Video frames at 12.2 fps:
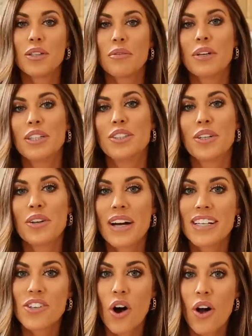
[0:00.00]
So I'm going to show you
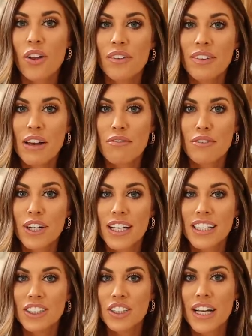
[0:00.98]
guys all of that
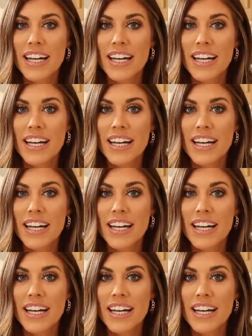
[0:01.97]
footage,